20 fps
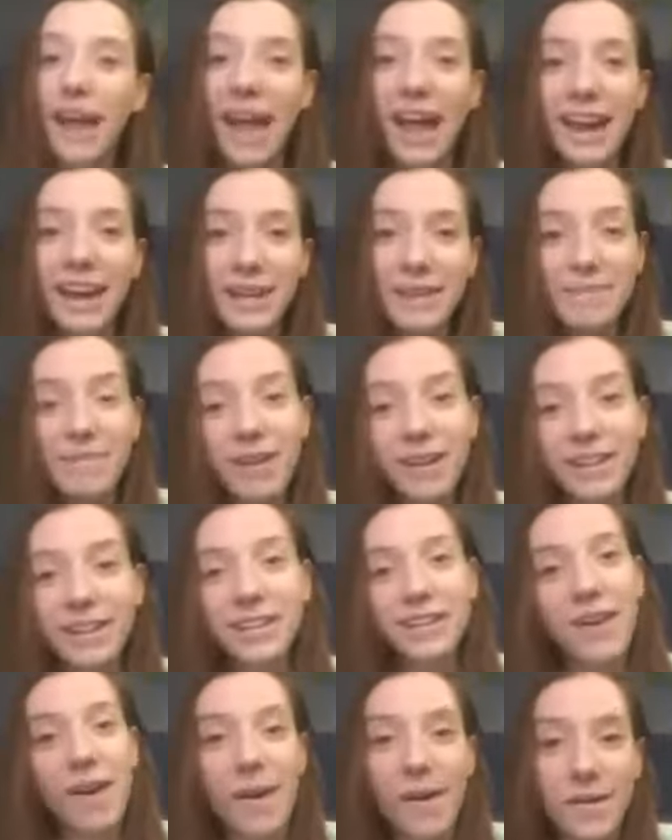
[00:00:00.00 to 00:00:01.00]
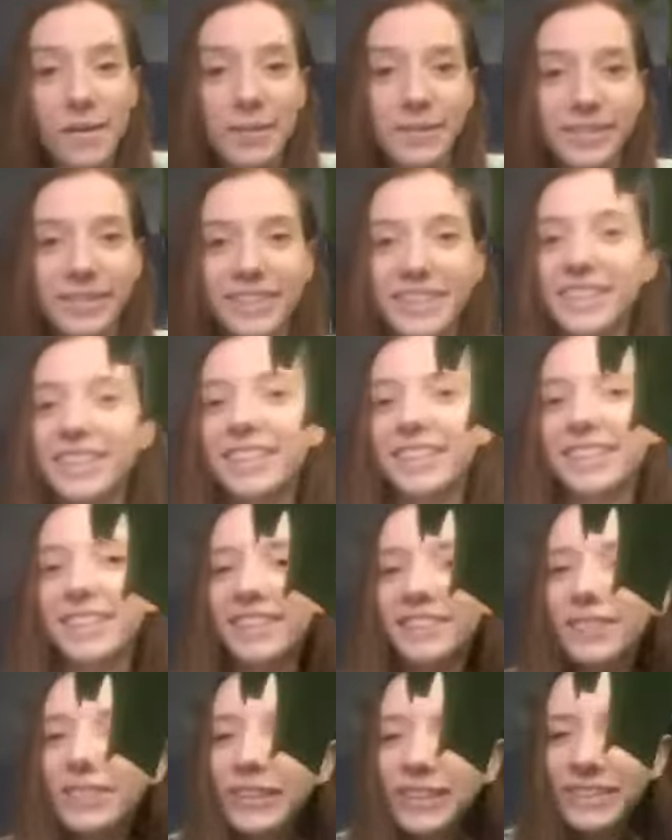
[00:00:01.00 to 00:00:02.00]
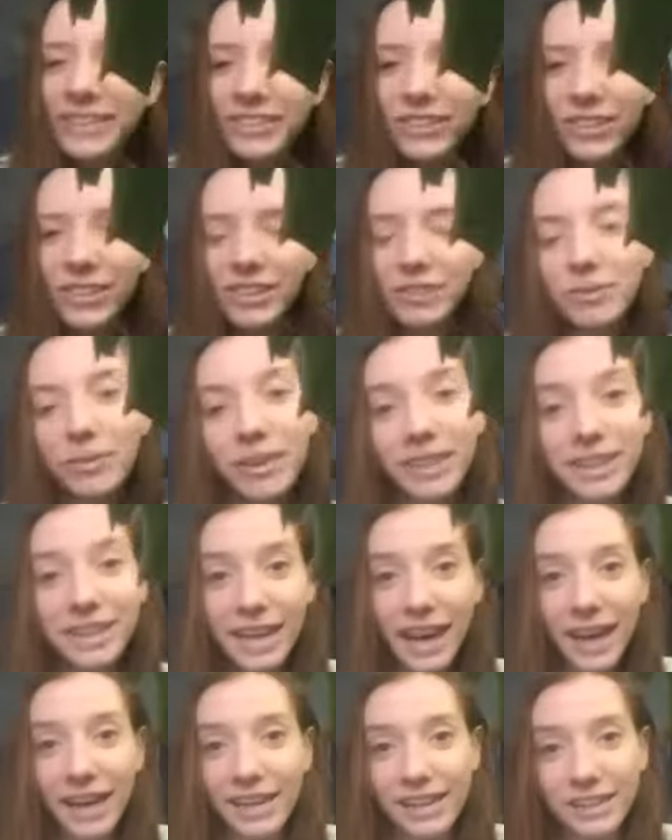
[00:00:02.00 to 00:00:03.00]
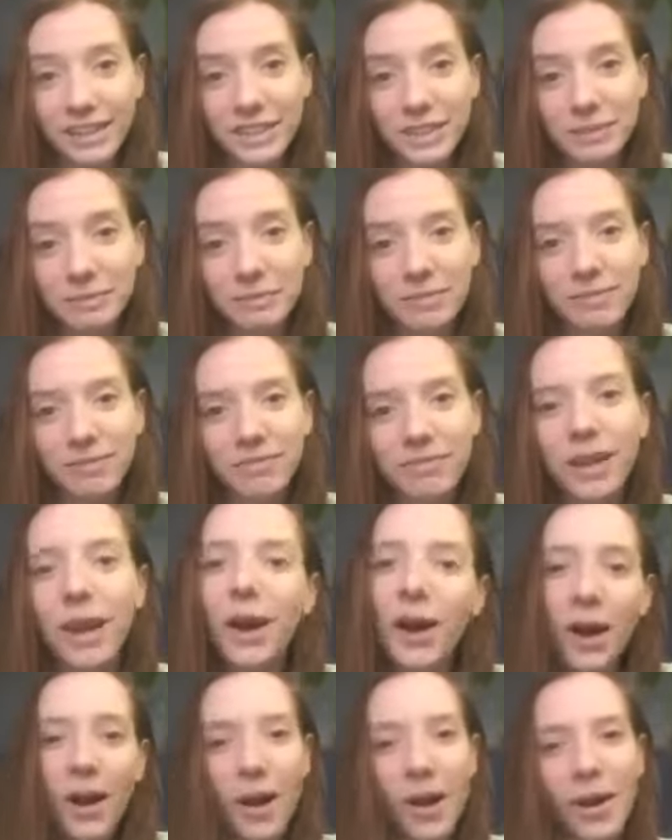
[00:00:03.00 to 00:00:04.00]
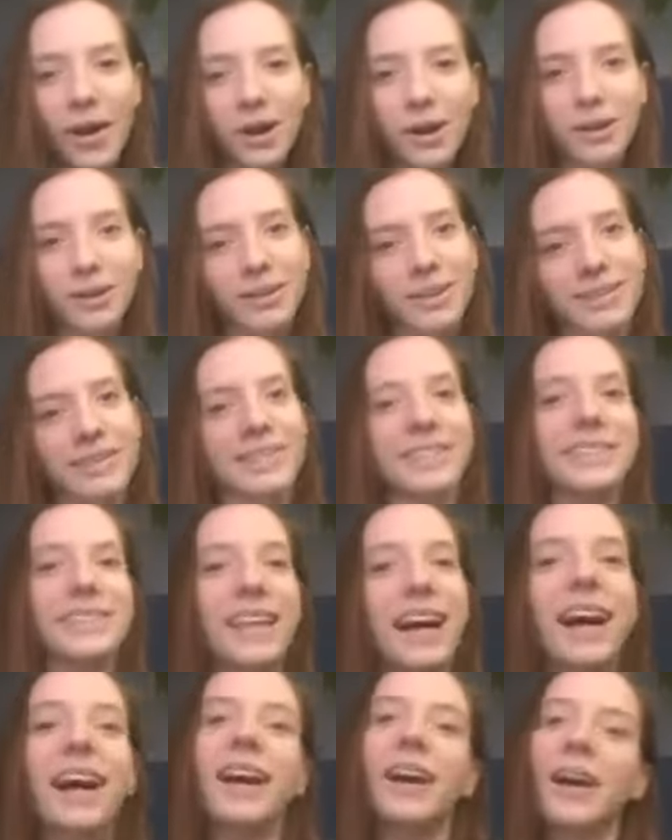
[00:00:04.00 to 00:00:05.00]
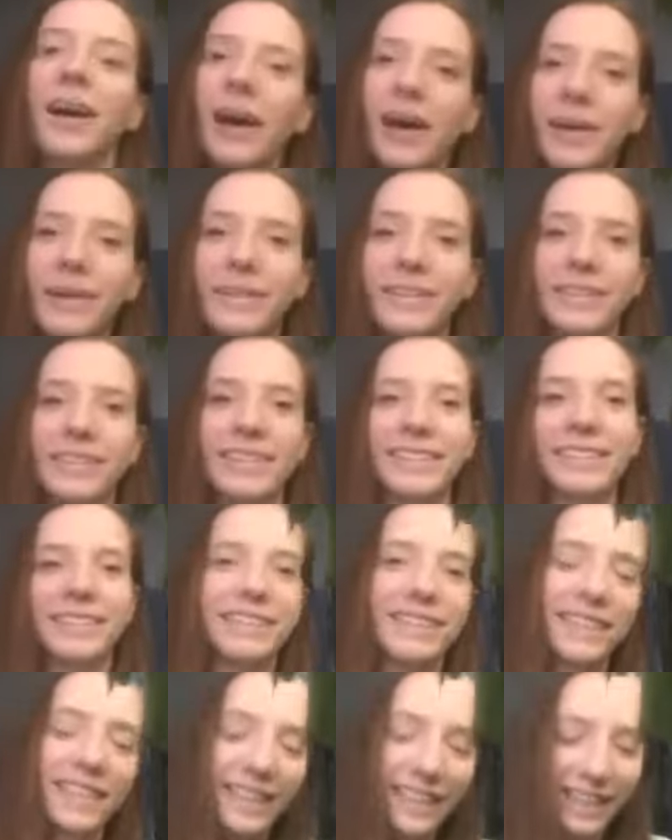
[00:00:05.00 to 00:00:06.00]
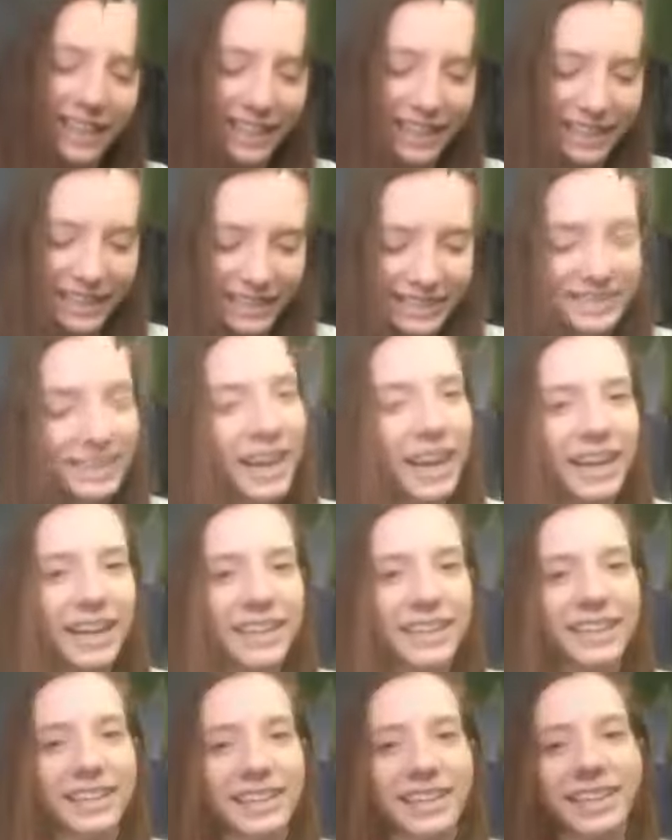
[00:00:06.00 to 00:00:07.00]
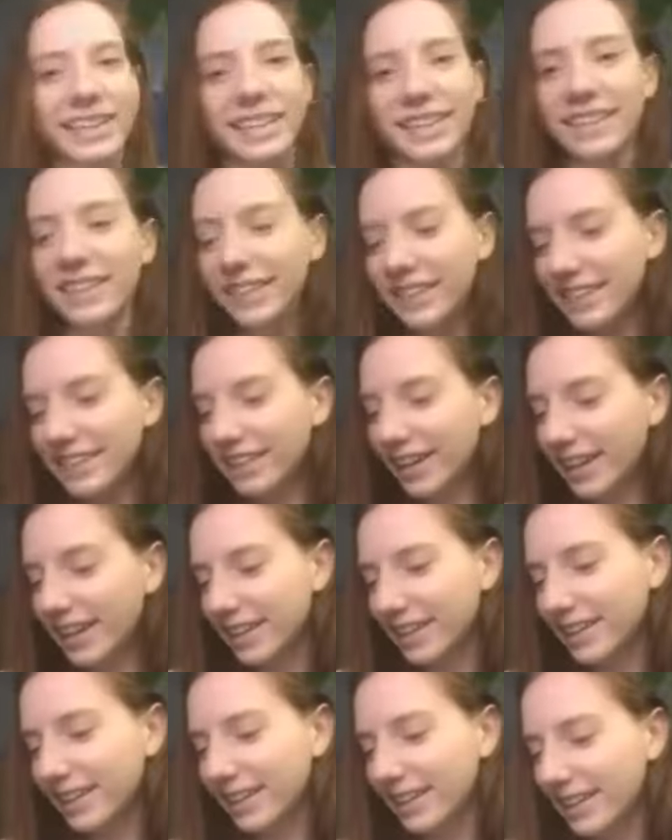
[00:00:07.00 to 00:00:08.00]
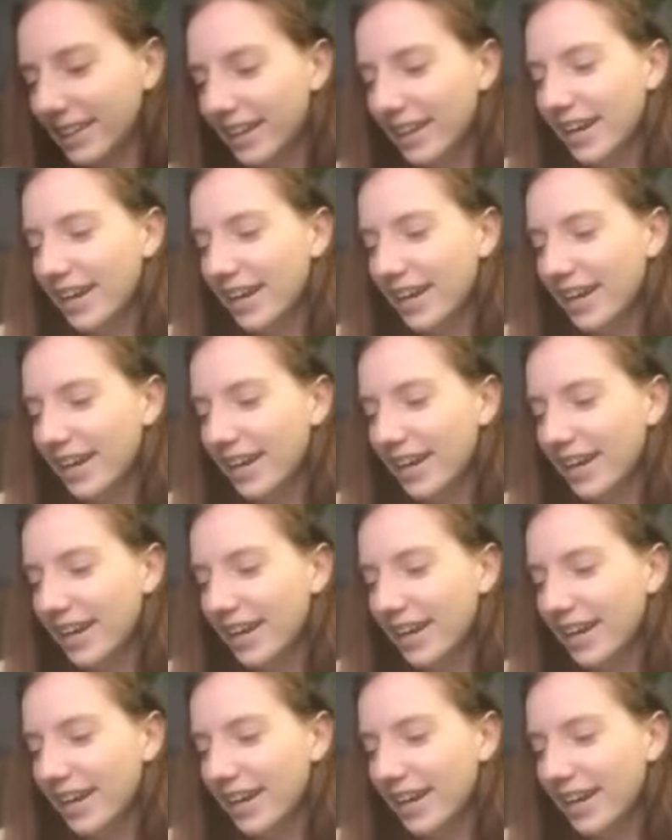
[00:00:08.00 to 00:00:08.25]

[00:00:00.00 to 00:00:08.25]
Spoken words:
Anybody know what starts with an H? A hose. A hose. Exactly. Exactly.